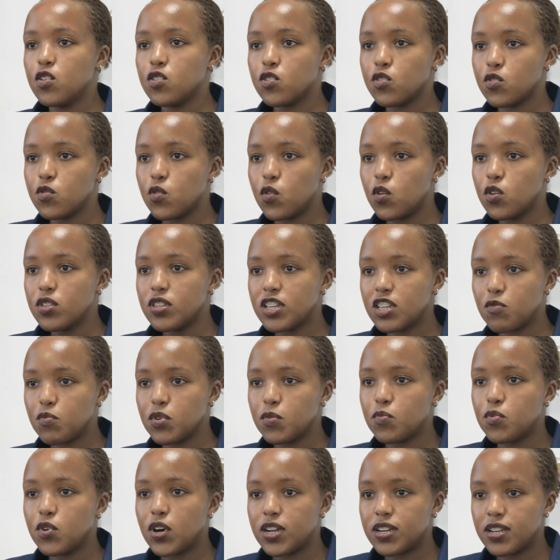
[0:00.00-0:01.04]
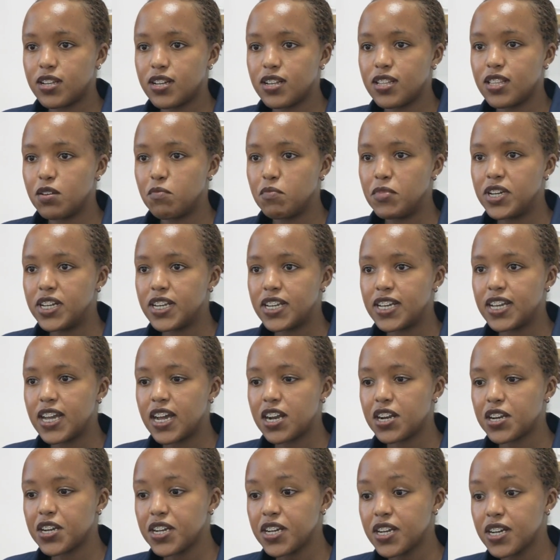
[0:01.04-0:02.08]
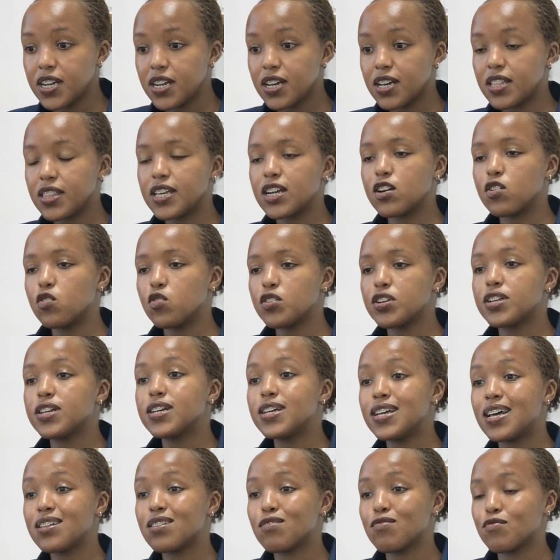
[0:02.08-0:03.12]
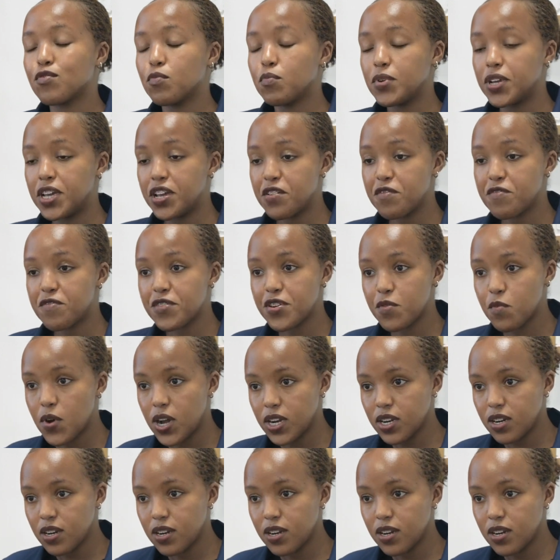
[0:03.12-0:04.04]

So all these people attend the main hearing. The court hears from everyone.